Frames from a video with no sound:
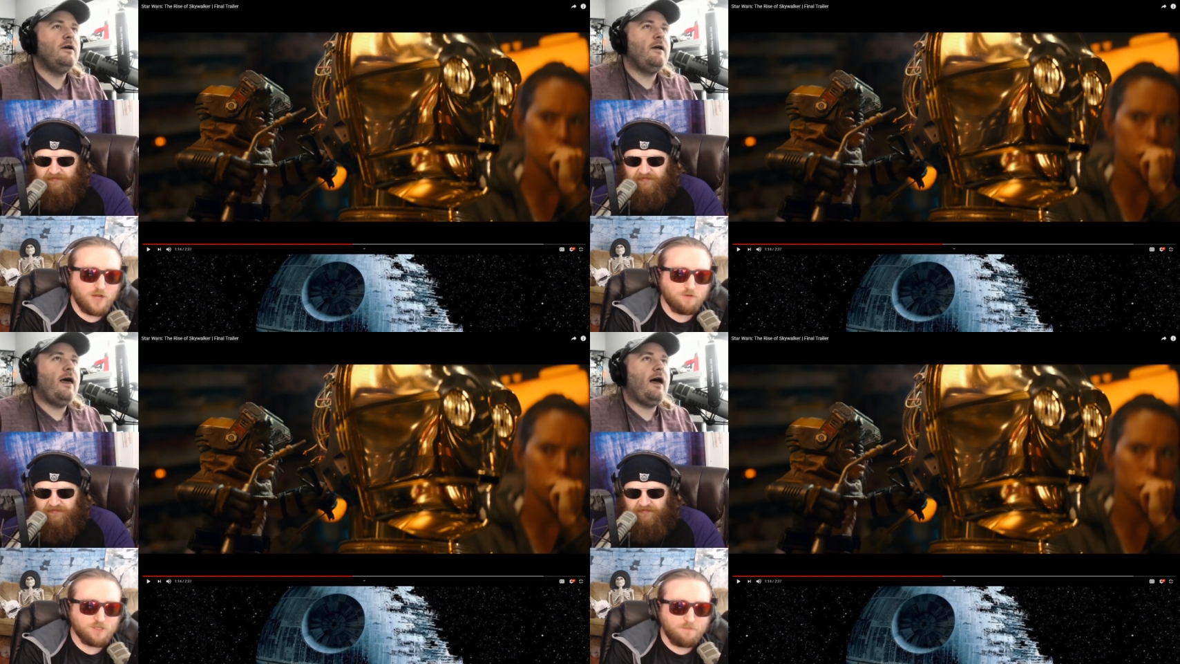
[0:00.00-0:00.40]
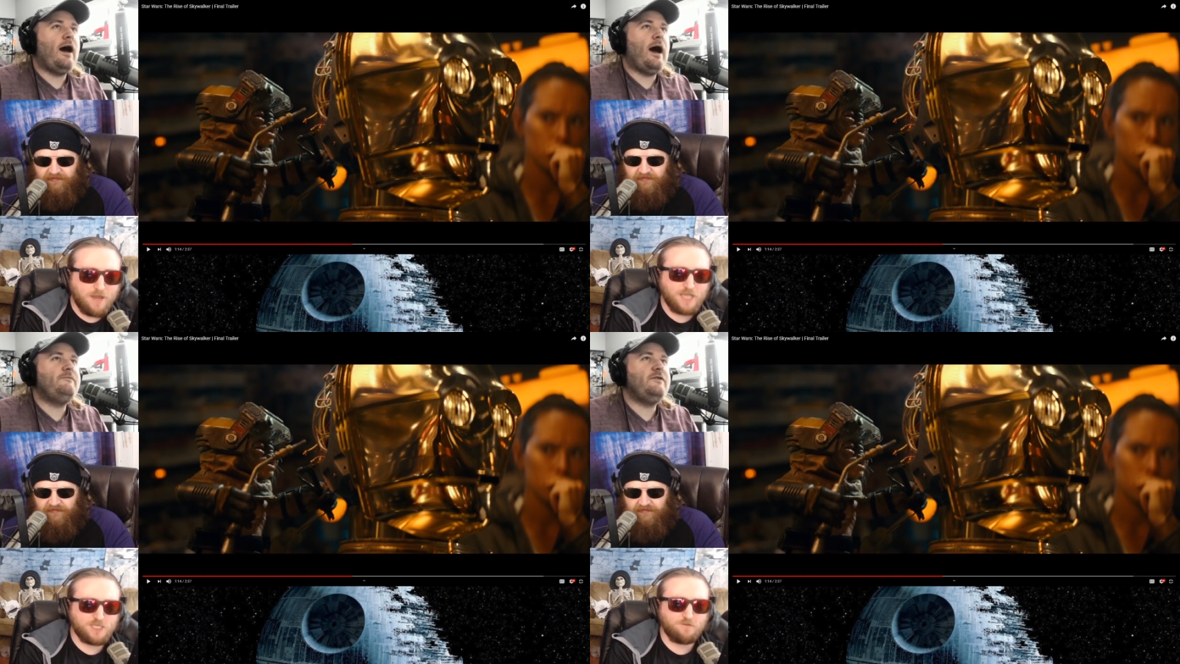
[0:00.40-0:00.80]
Speaker 1: it was a
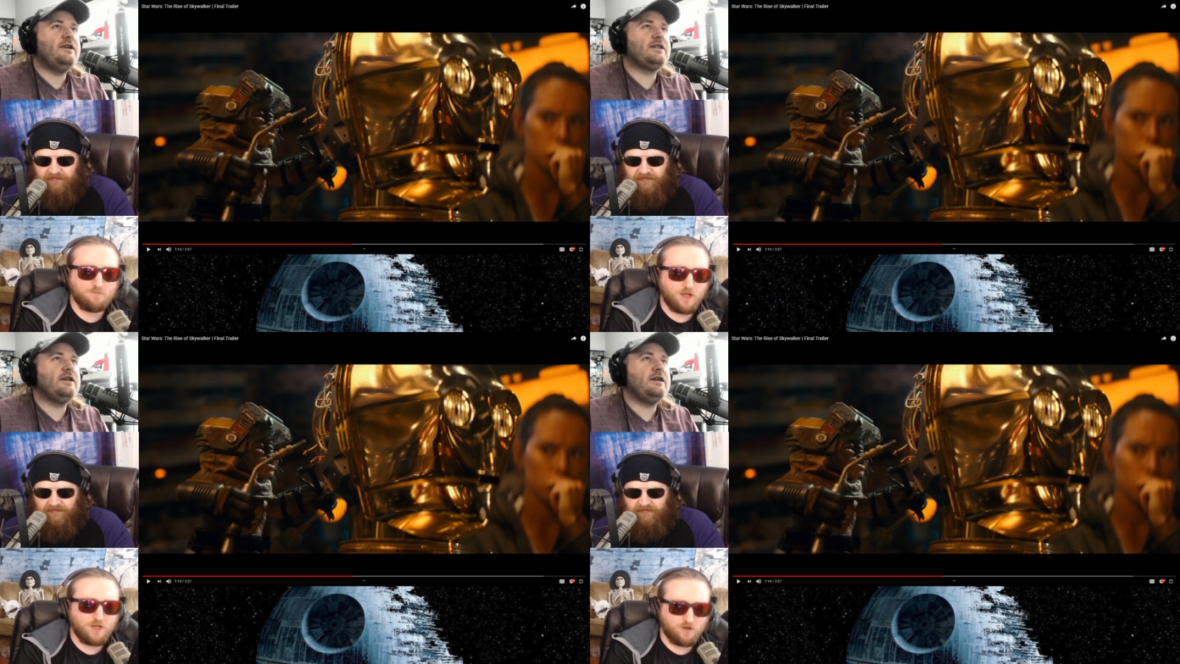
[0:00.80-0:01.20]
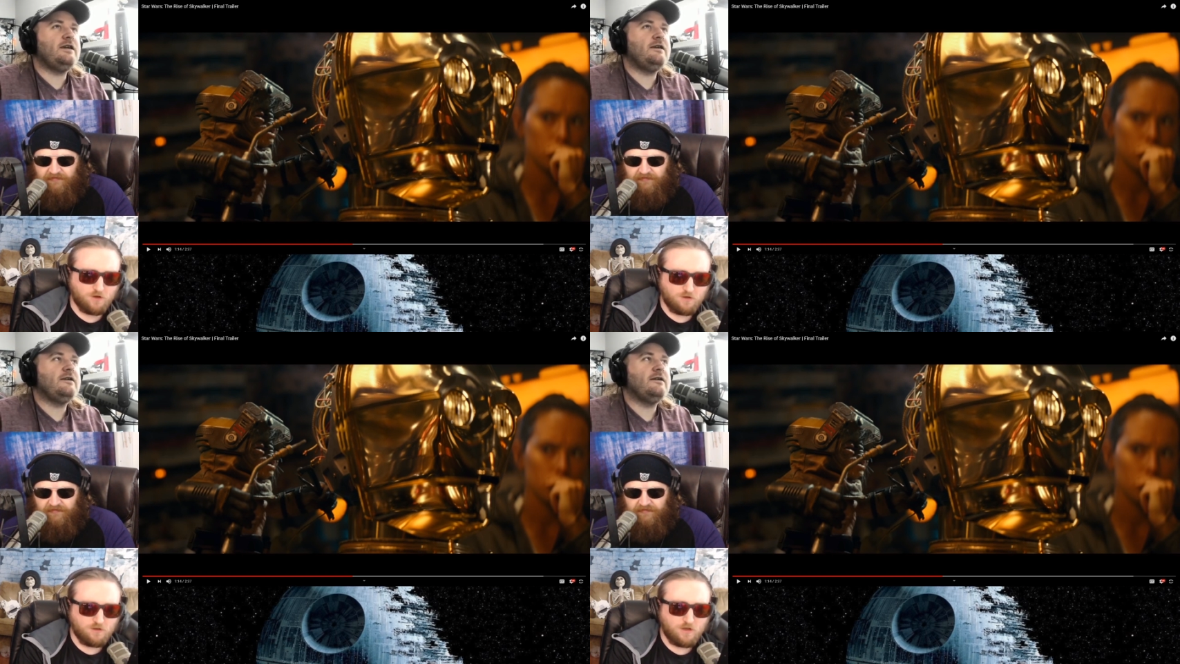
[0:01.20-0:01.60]
massive
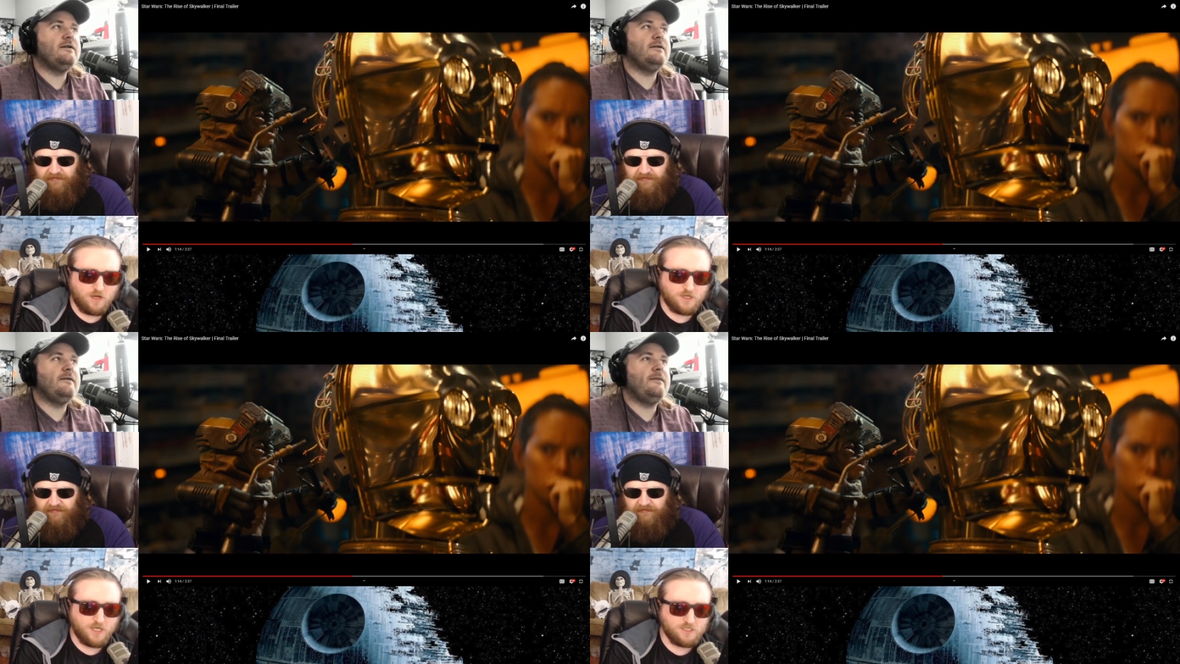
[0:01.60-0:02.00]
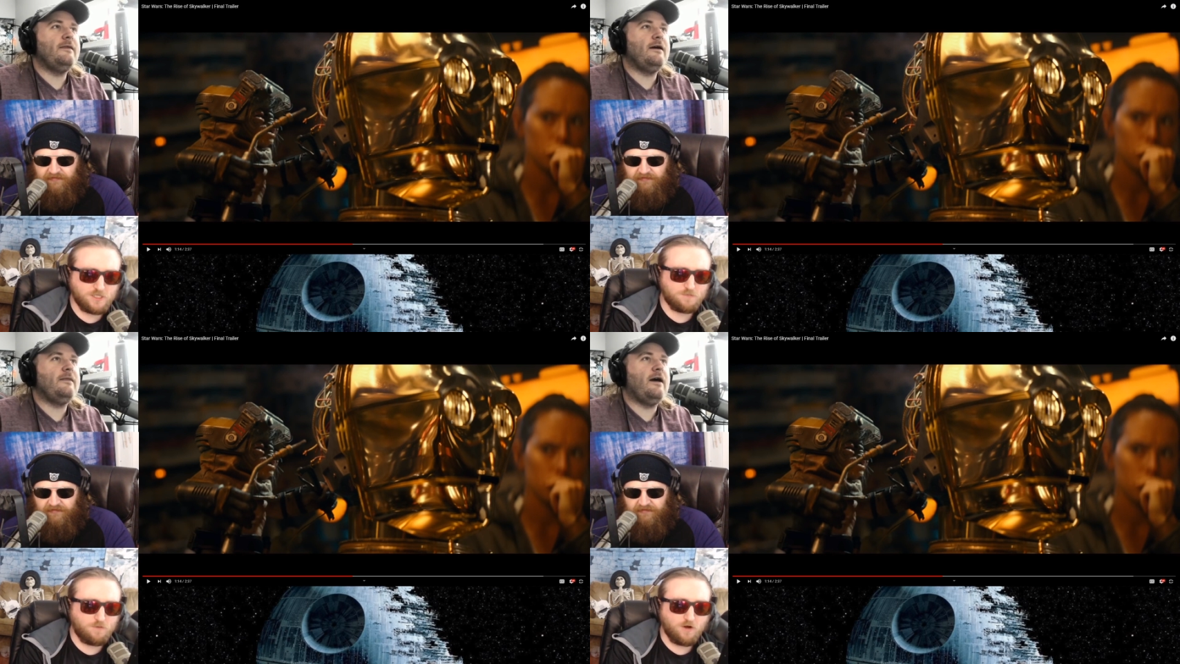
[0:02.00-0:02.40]
obviously on
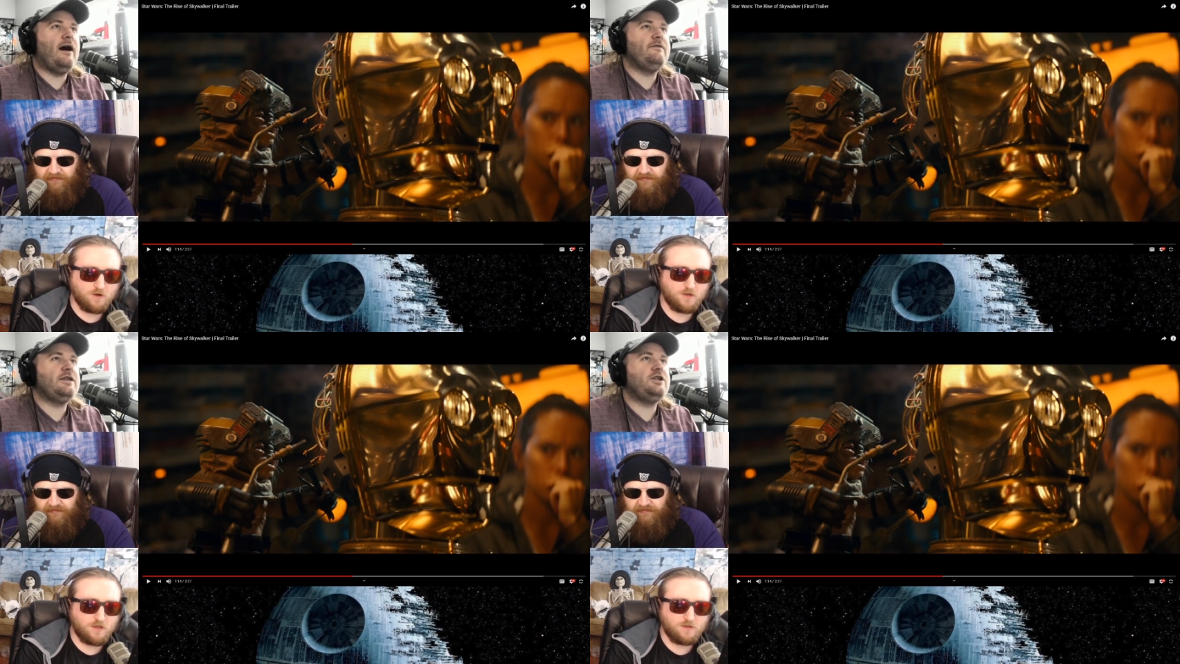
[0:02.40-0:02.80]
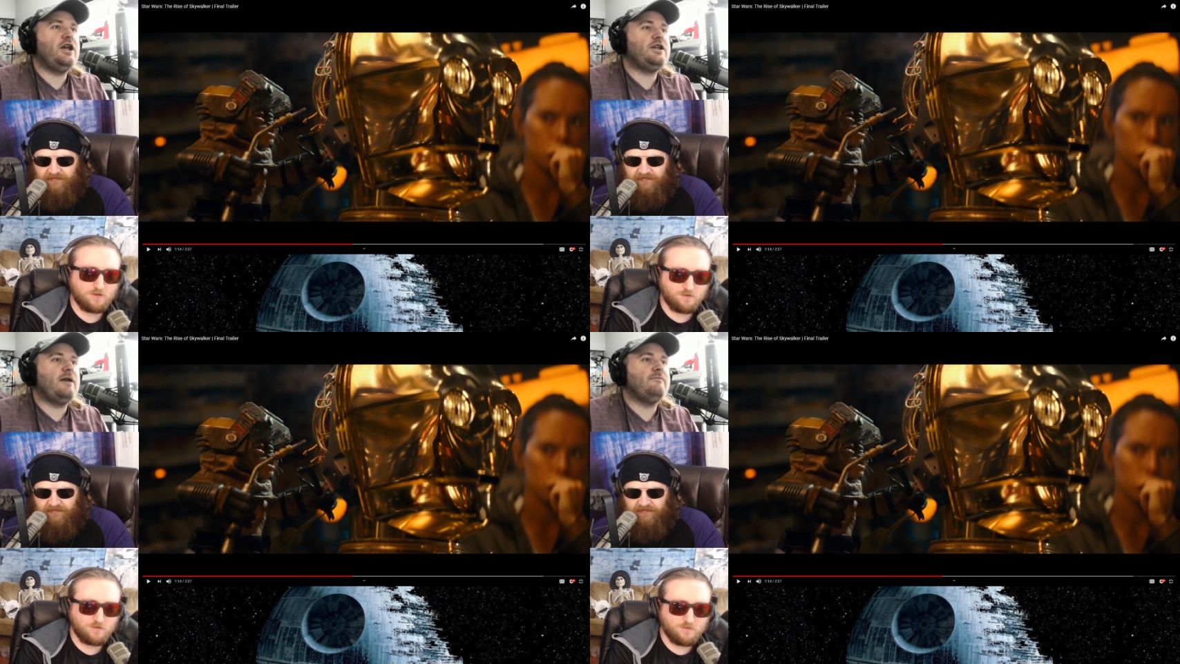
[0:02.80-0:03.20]
Disney's part.
Speaker 2: Obviously,
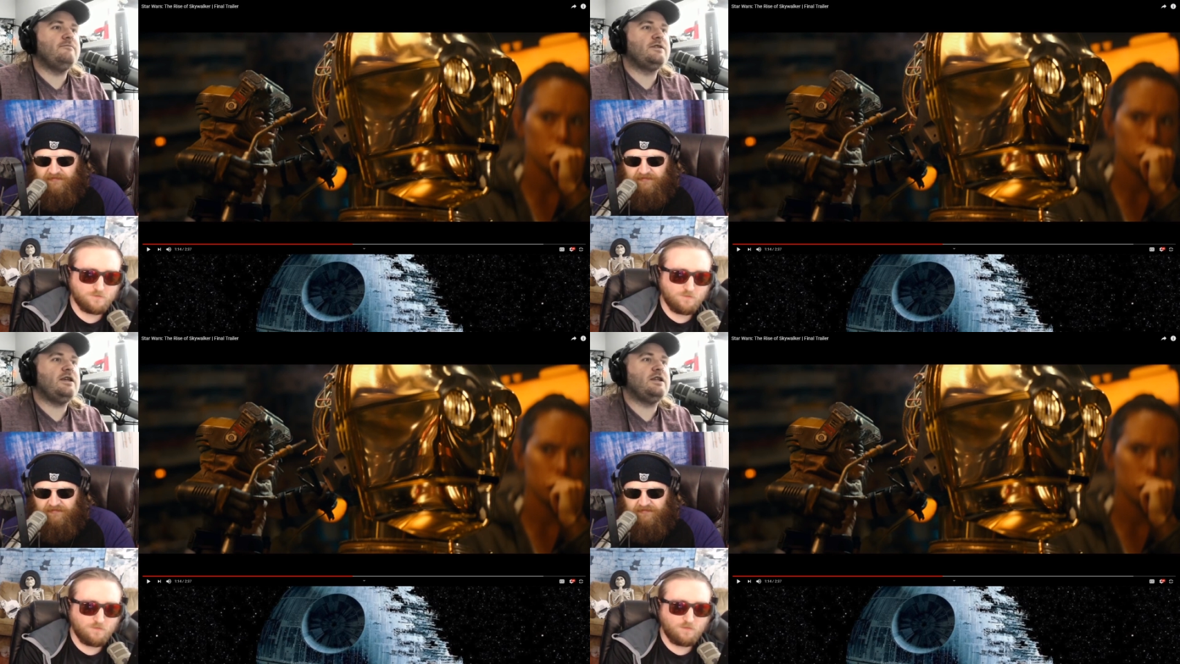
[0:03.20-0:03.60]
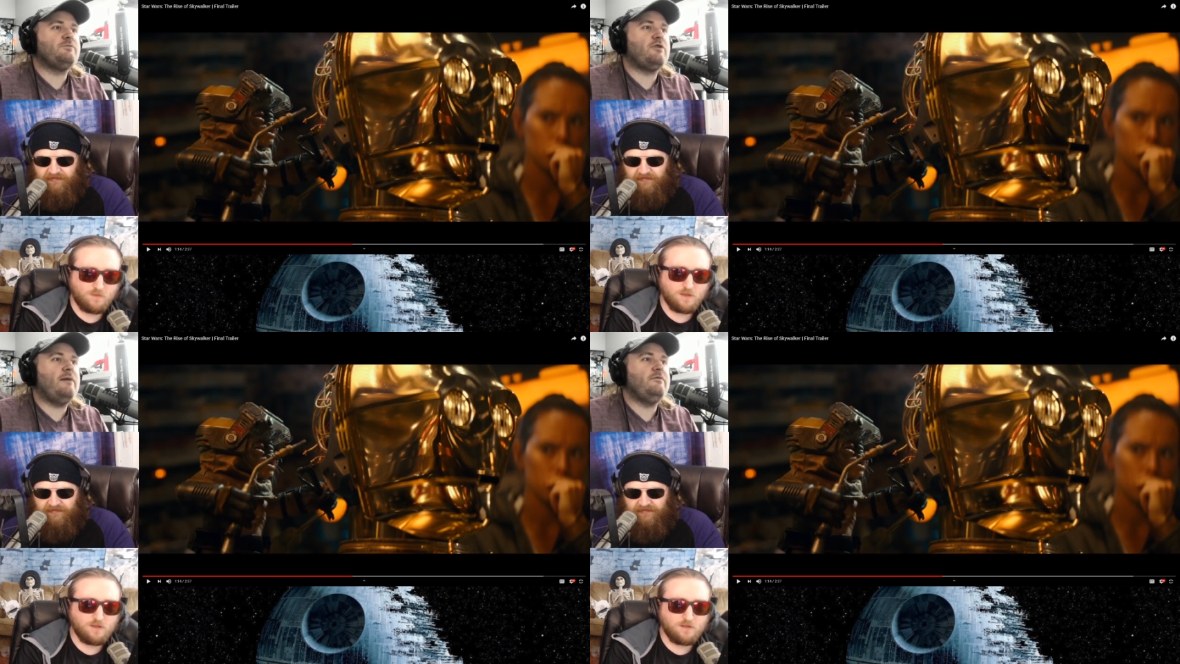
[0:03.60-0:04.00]
J.J. Abrams is
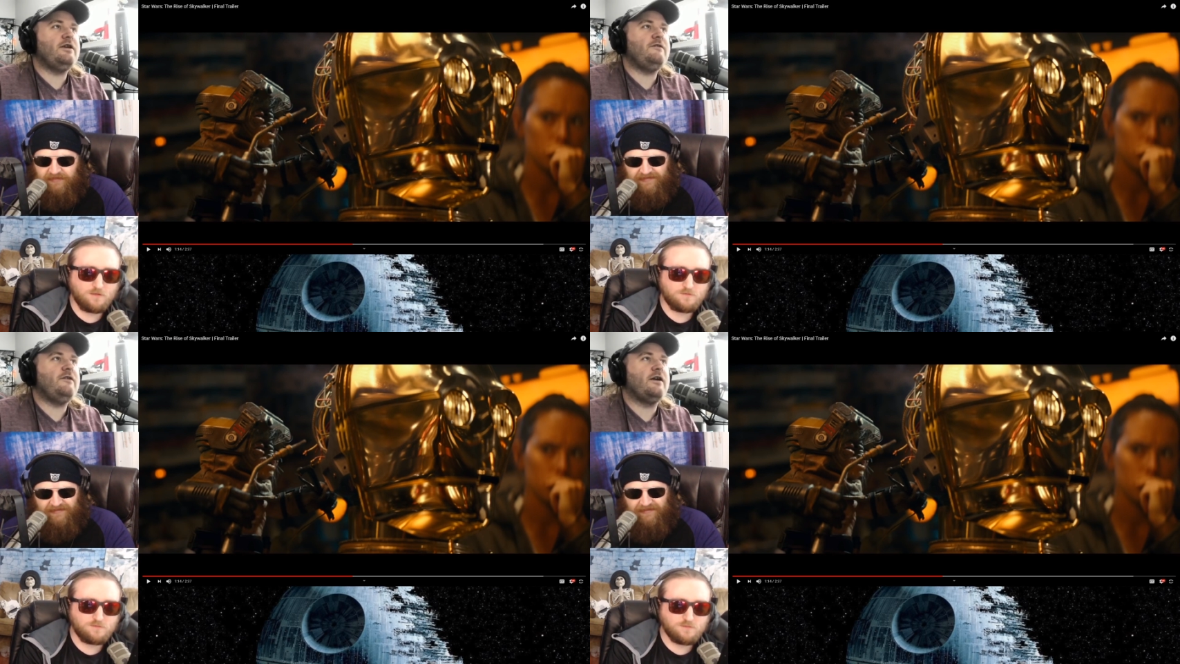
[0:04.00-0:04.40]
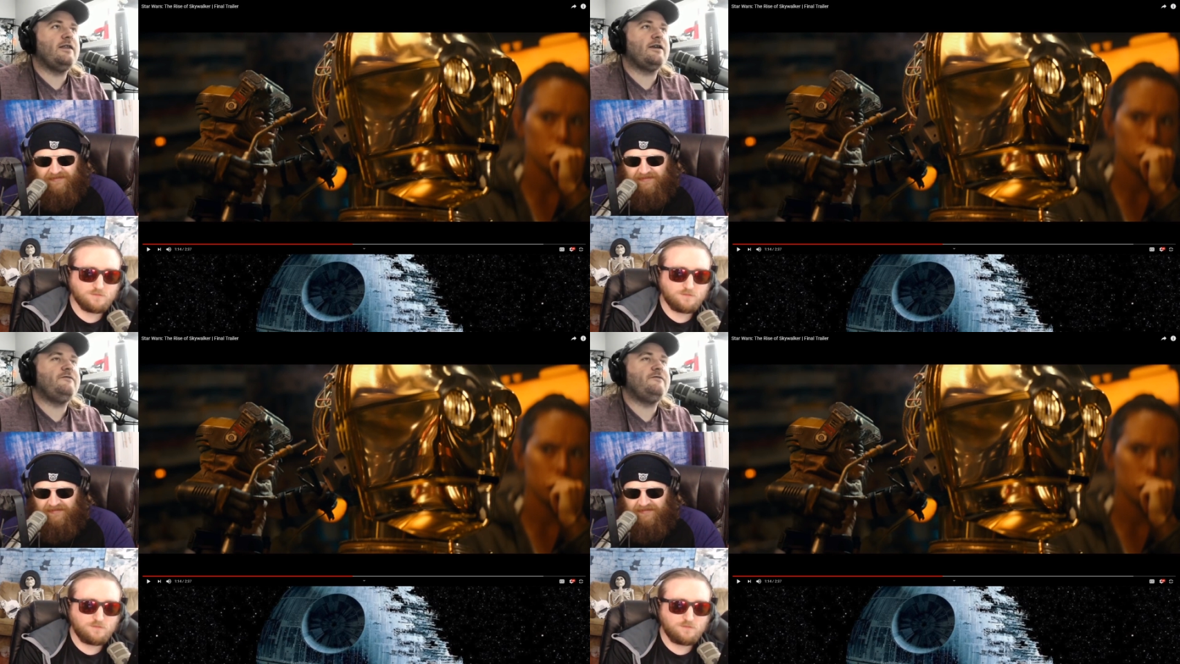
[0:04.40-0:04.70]
probably fucking like,